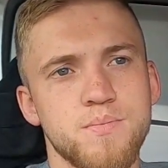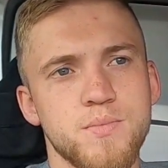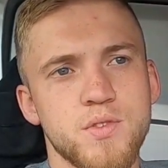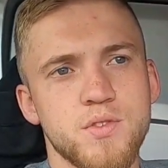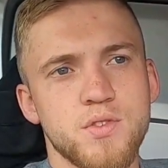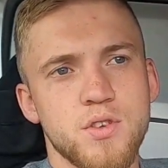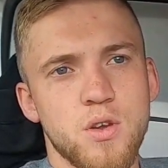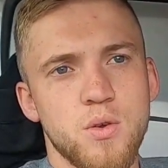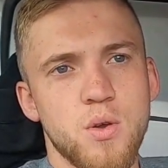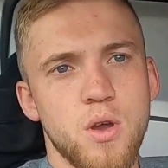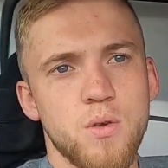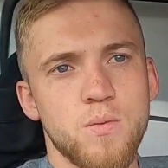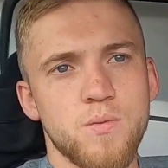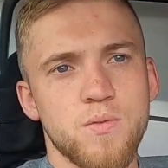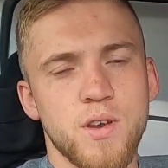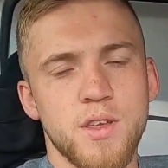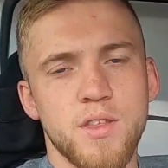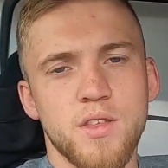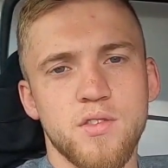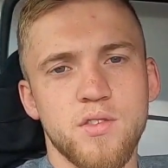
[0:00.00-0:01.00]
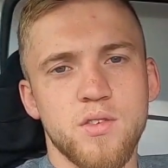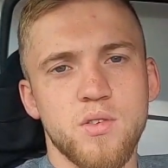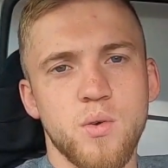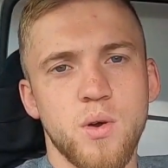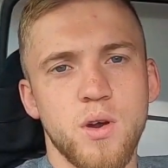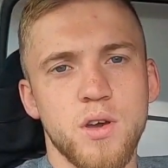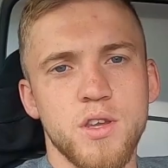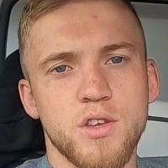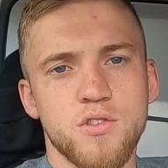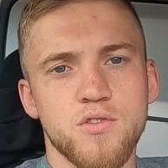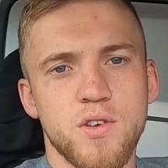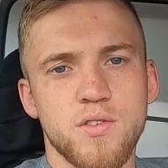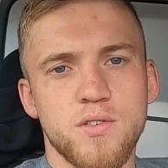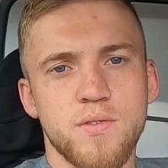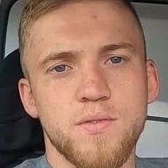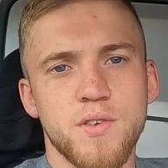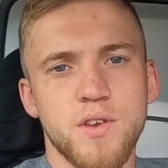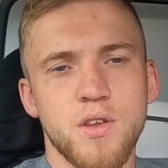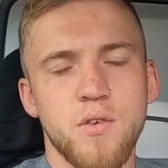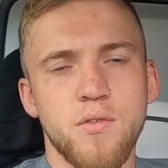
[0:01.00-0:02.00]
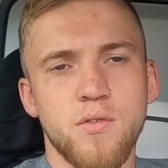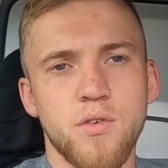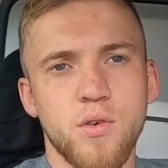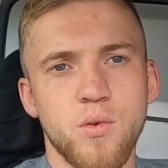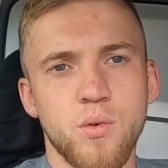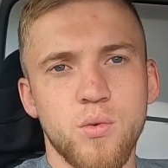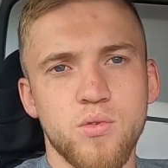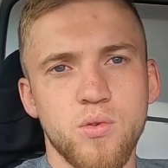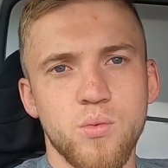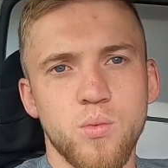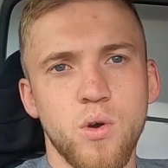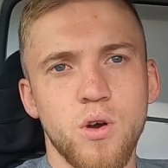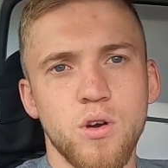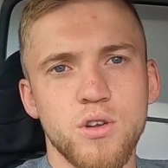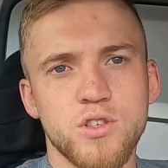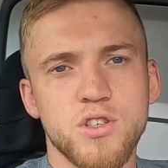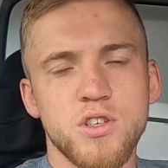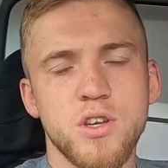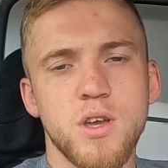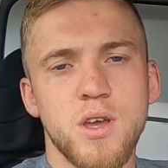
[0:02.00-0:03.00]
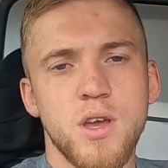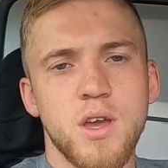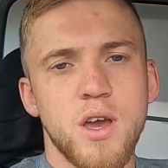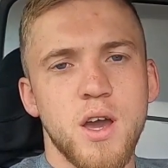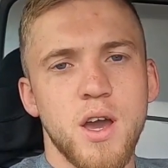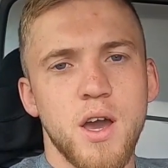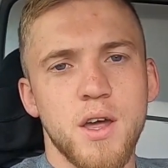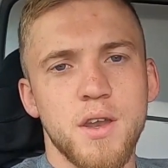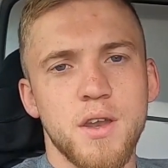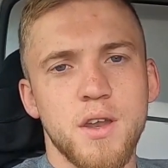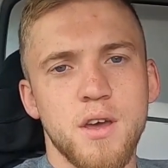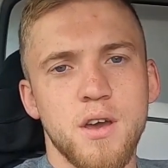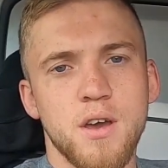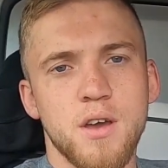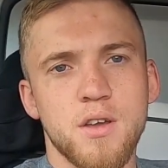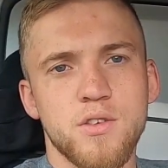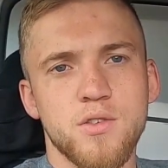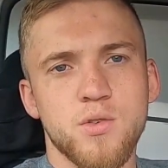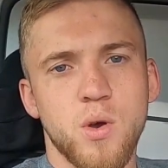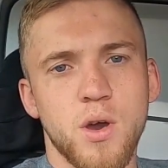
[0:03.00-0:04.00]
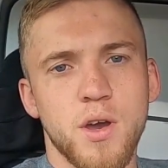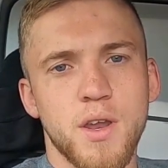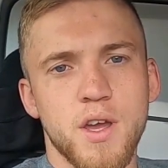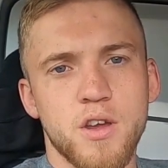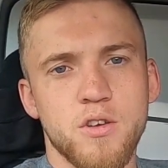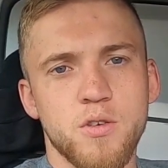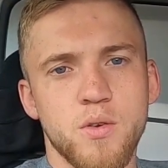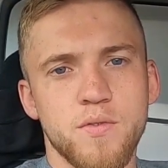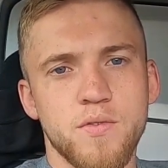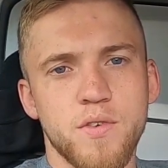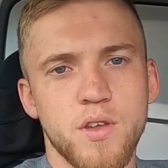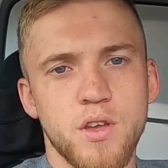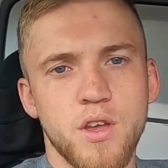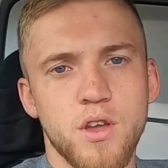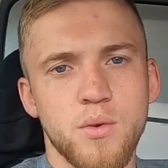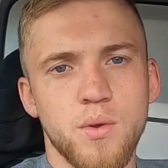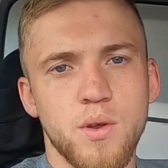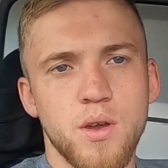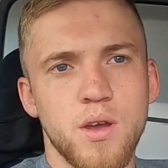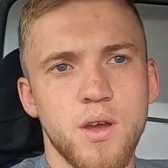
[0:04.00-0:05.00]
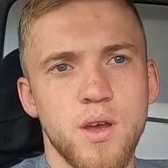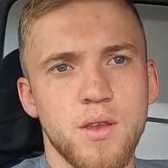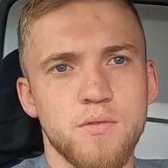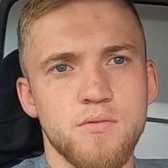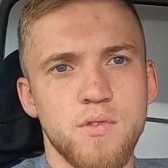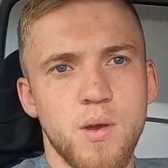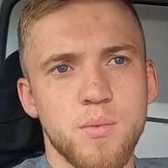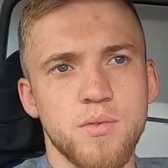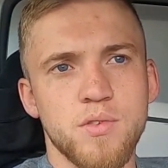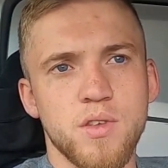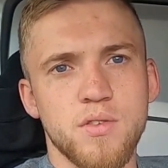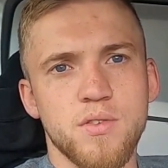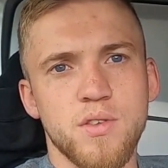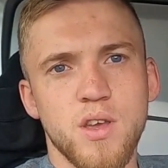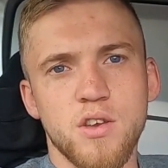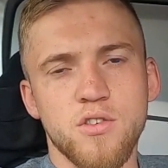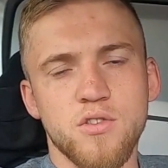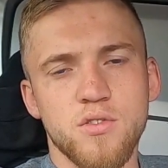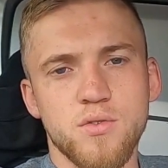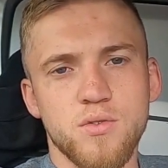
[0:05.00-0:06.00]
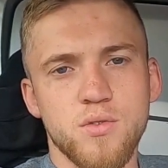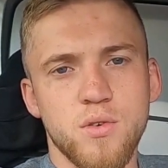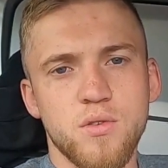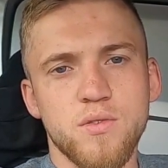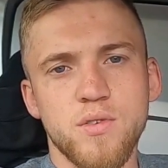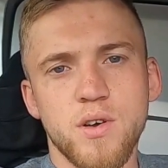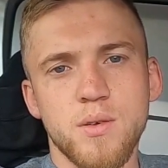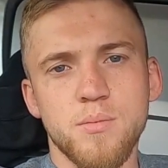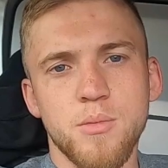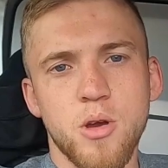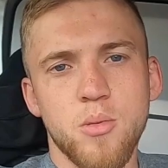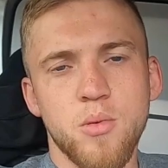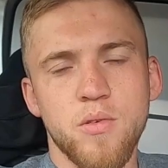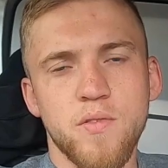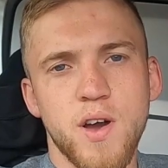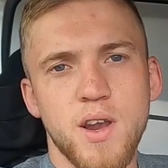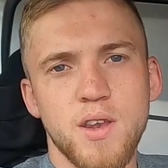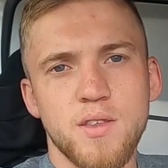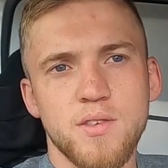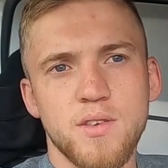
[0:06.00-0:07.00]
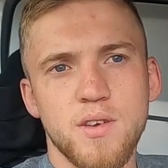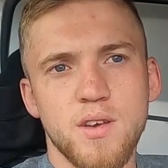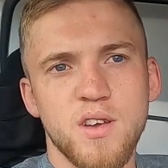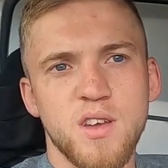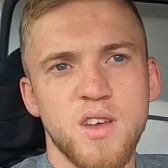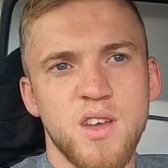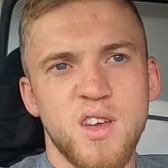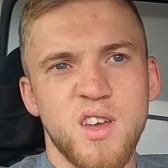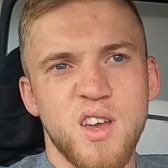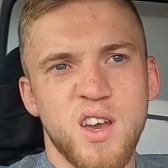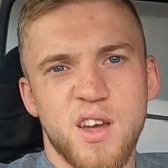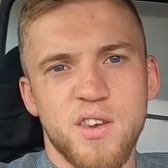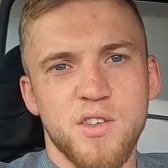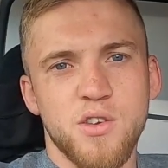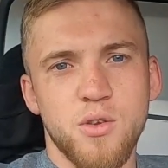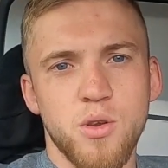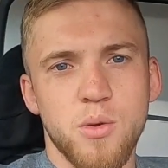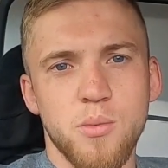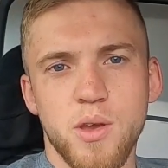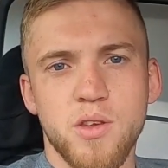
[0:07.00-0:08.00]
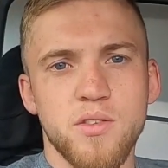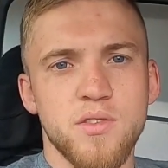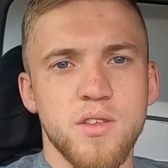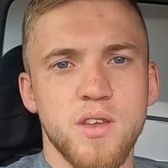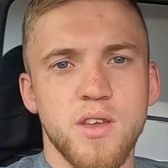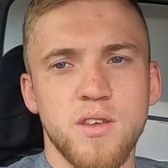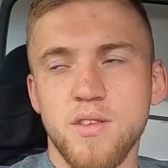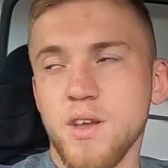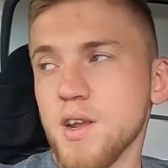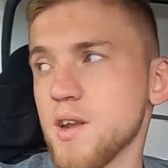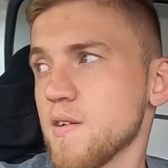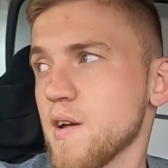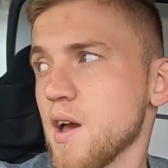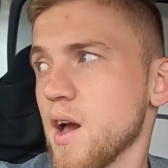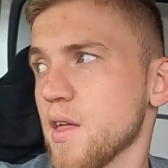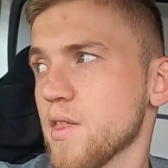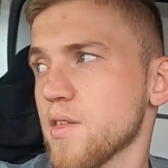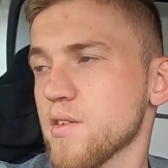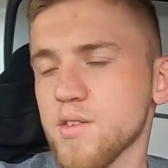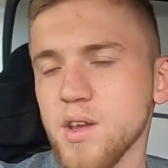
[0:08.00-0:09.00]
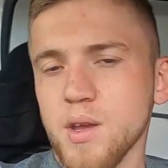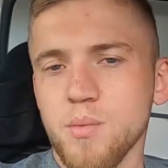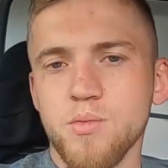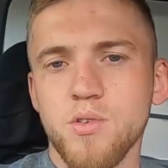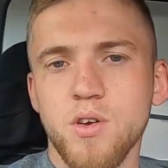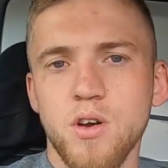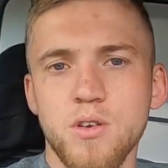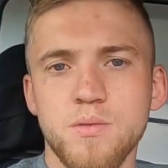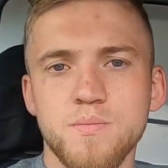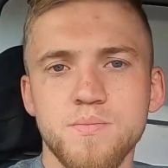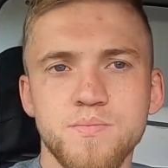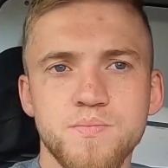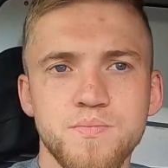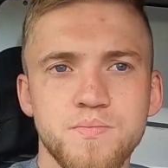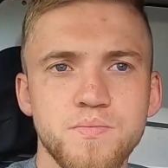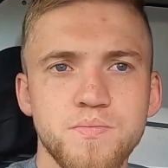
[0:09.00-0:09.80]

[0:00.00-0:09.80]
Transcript: so hopefully this is quite an interesting video for you all to watch, and it's quite an accurate video and representation of sort of a mobile valeter and a unit based detailer at the same time.